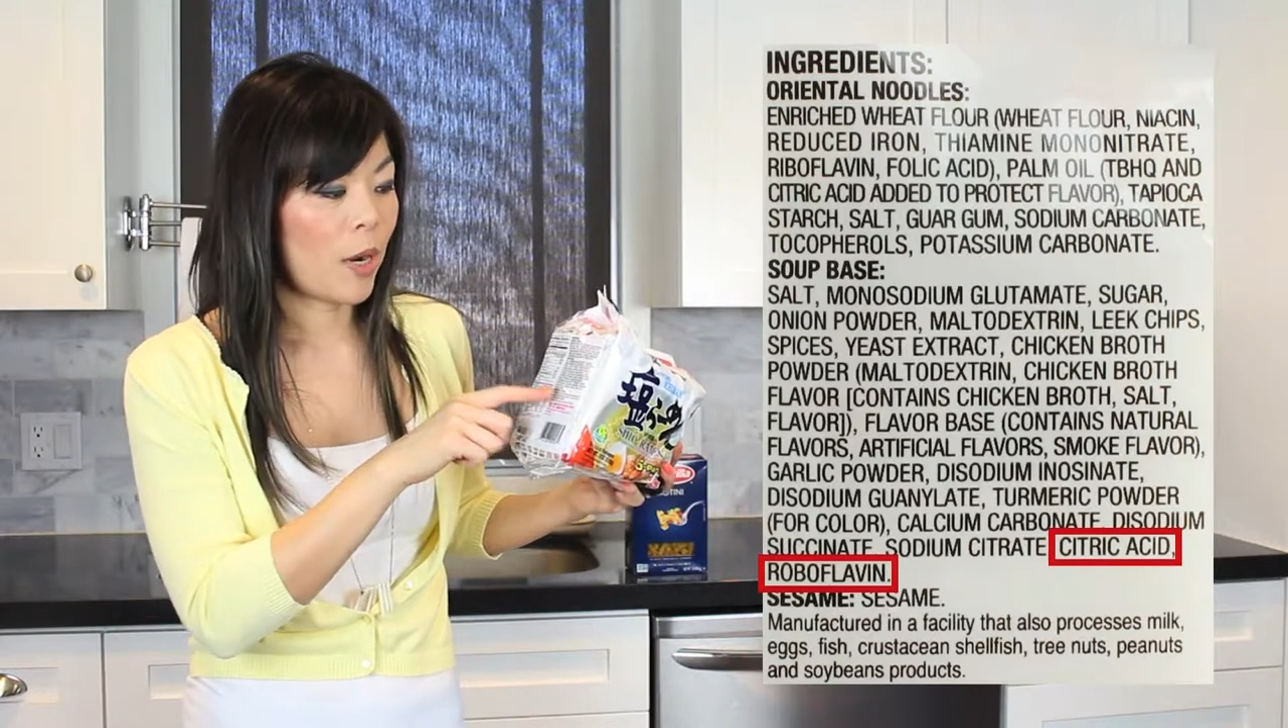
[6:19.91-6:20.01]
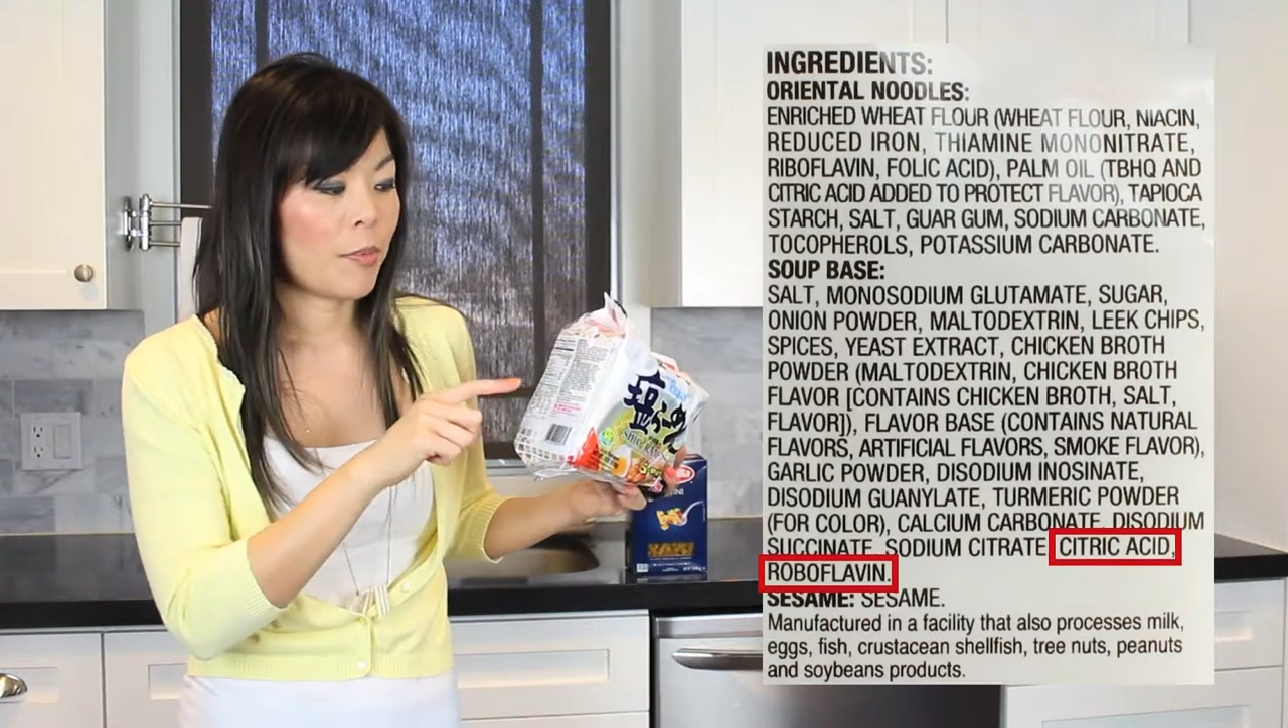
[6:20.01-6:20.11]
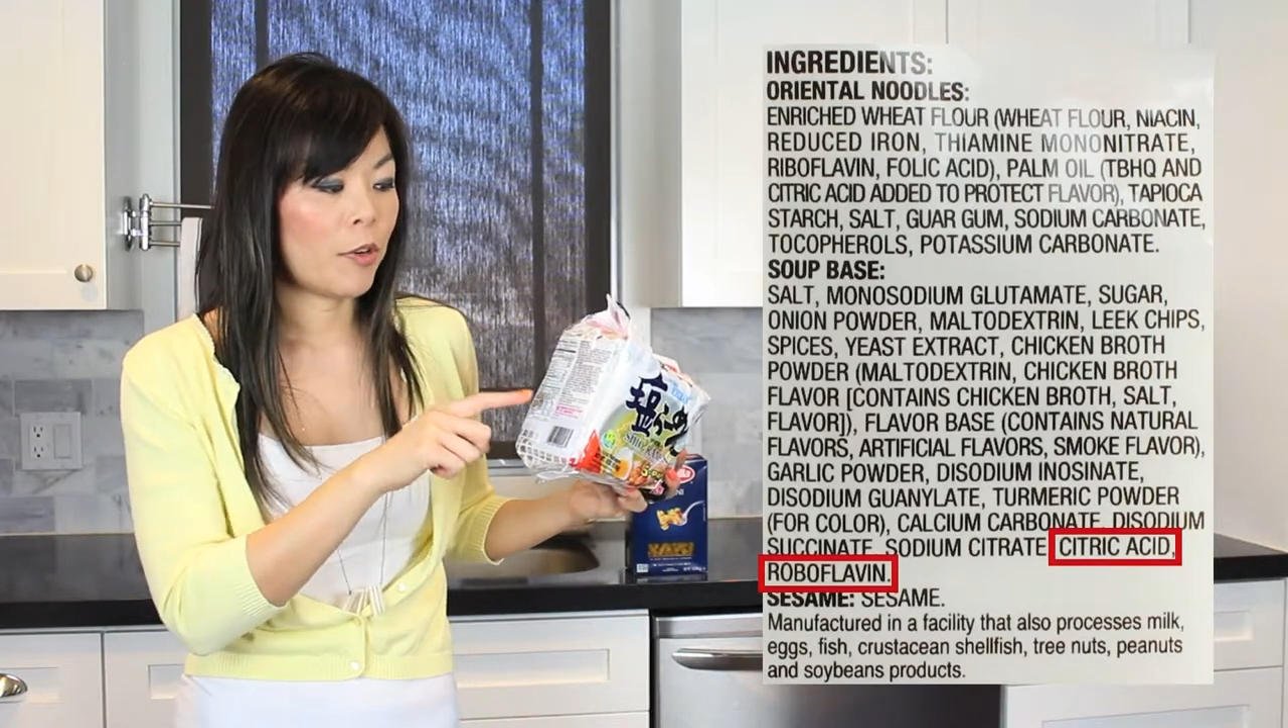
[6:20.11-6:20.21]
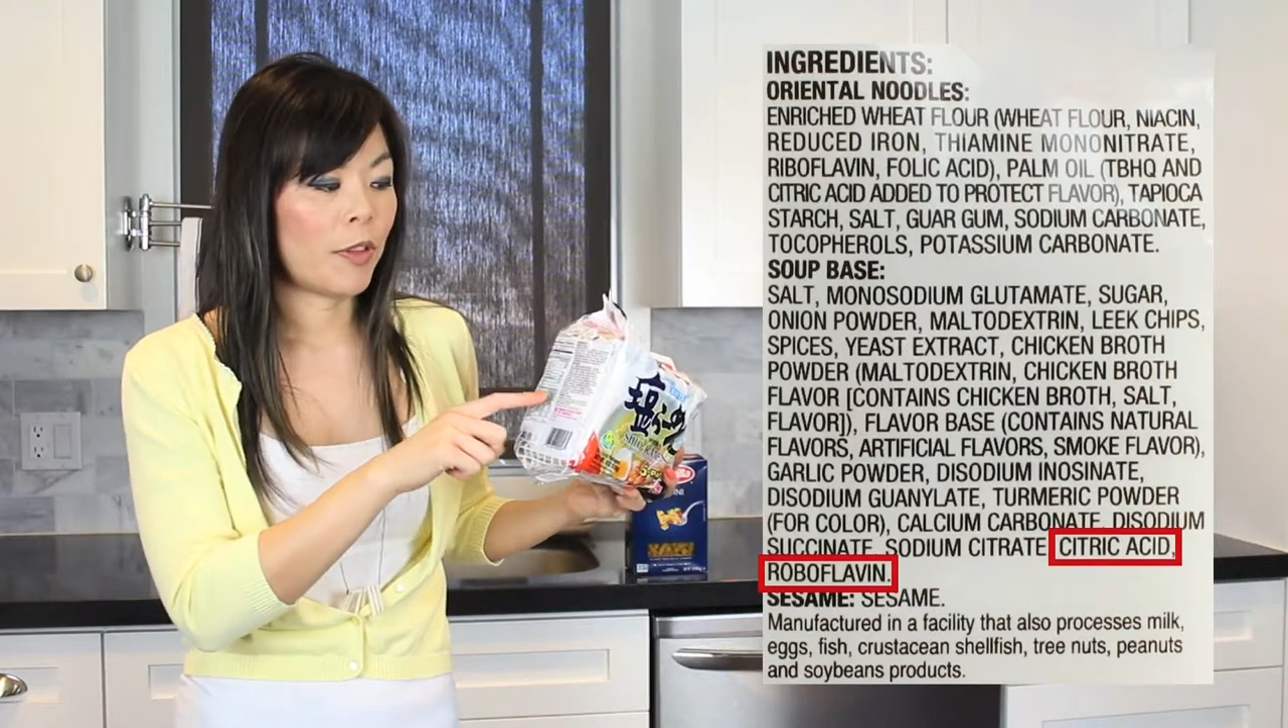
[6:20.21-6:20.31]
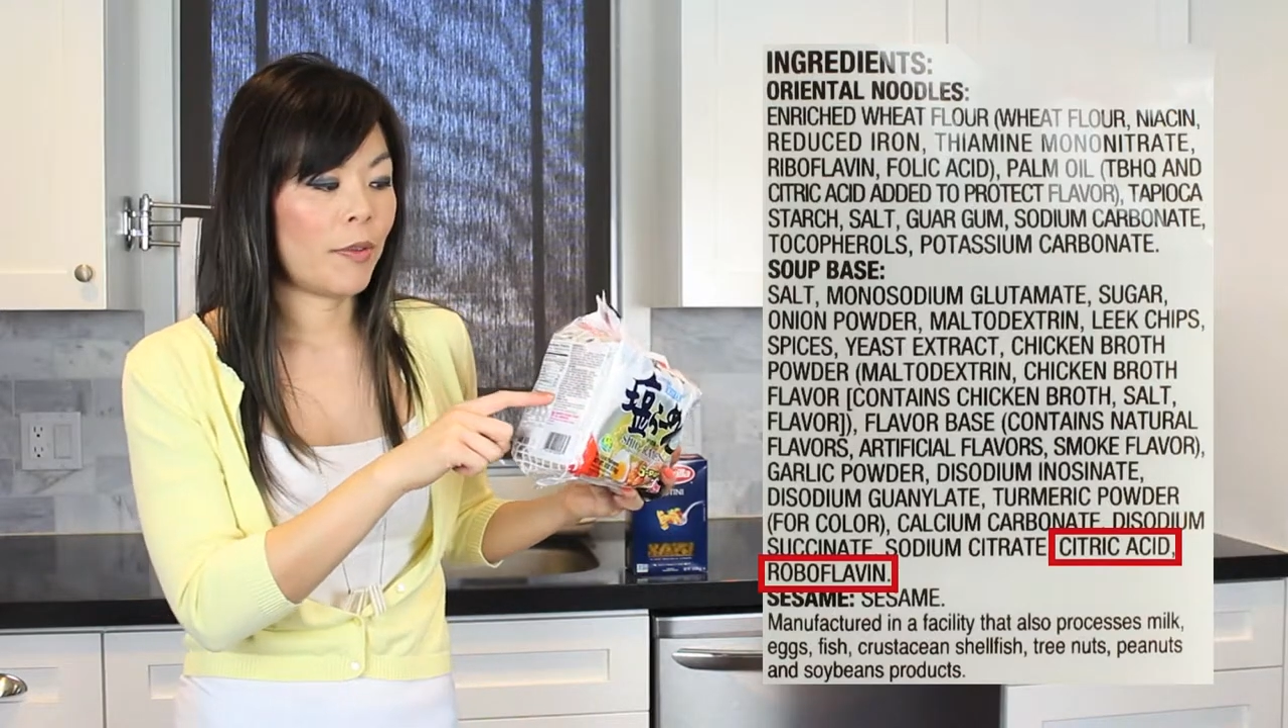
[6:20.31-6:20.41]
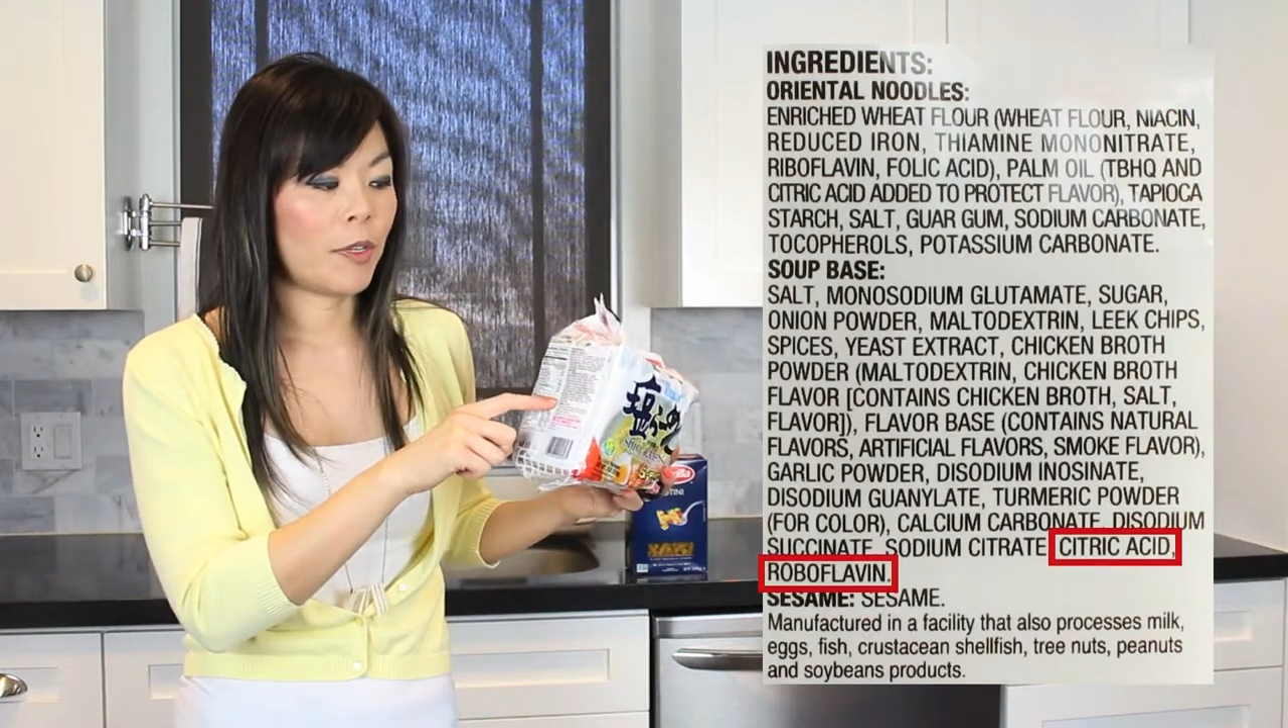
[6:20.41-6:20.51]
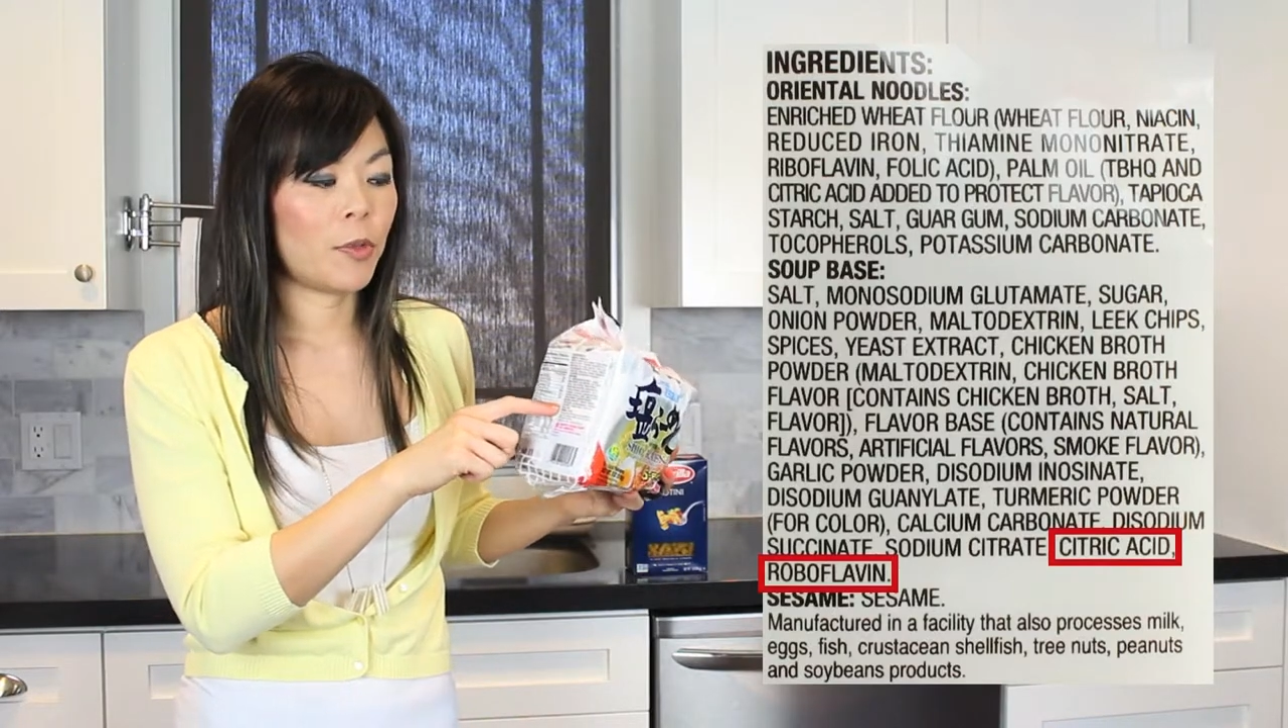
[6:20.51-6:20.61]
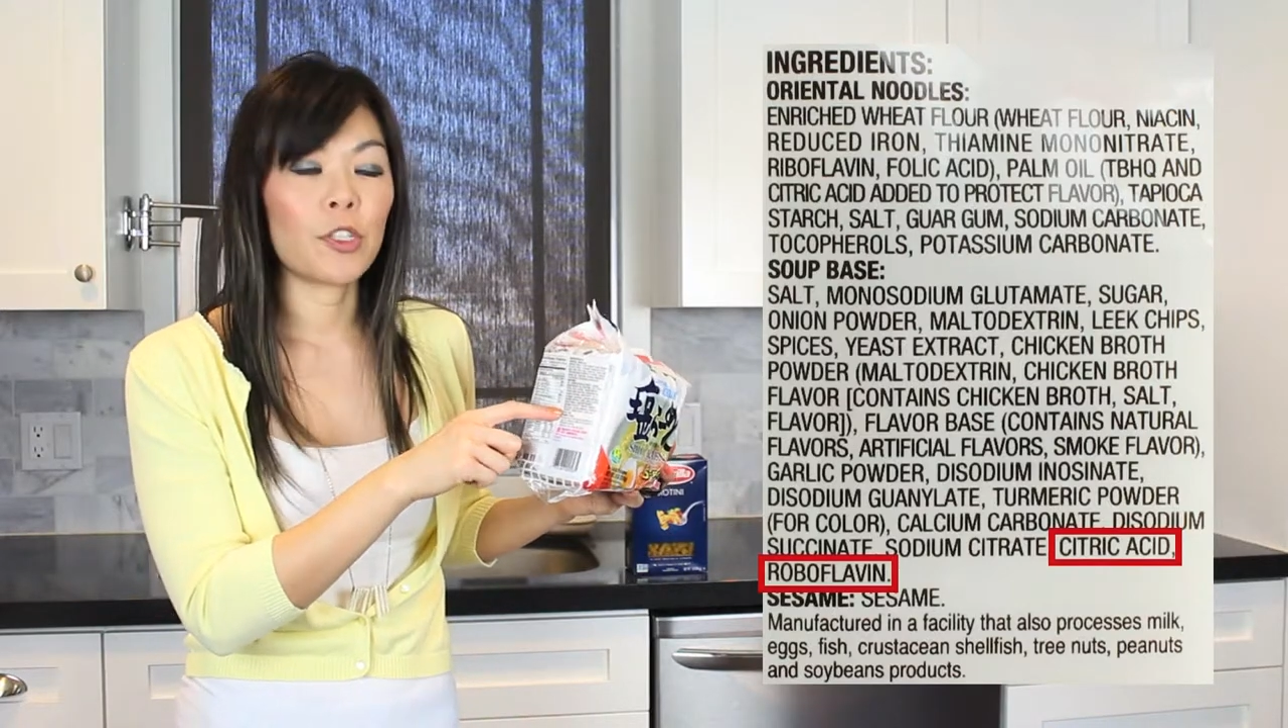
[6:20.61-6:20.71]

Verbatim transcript: riboflavin,